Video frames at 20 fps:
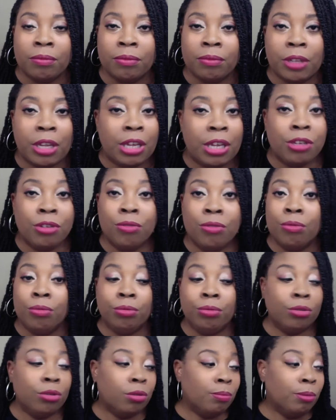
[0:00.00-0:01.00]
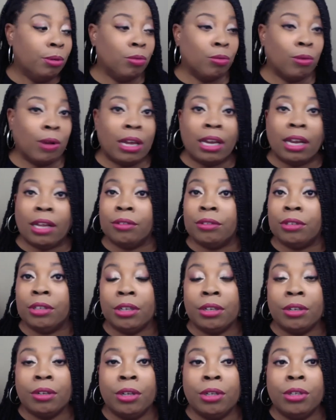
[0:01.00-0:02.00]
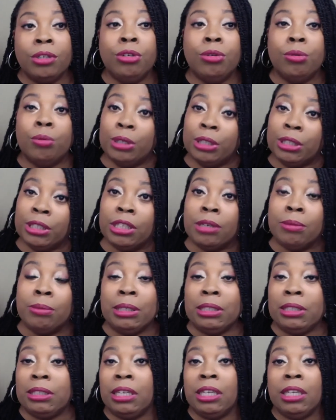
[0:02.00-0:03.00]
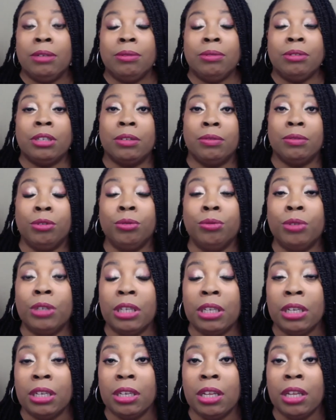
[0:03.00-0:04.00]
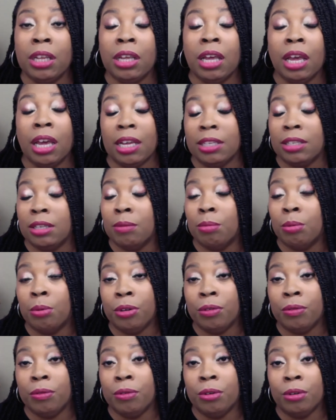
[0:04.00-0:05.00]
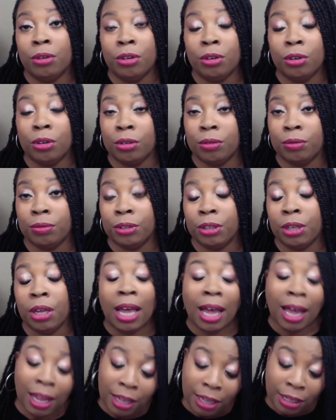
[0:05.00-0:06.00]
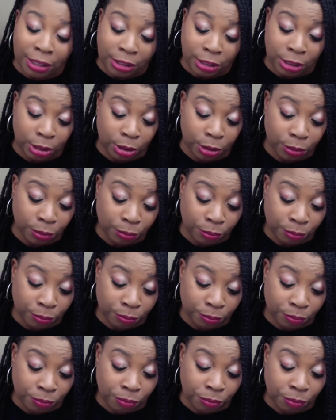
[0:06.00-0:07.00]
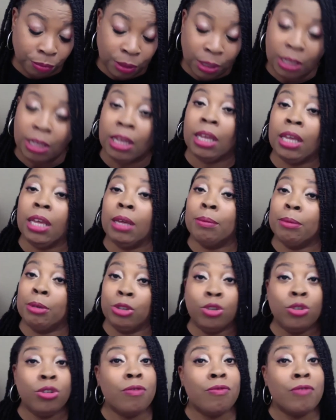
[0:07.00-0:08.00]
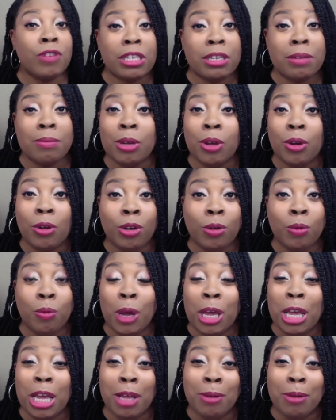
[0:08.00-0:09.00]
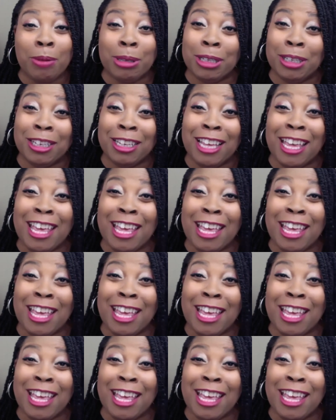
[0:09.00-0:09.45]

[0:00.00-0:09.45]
And you you'll be right out there doing some of the same stuff you did as a boyfriend or girlfriend. I got to go. But you can visit me on the web, honey.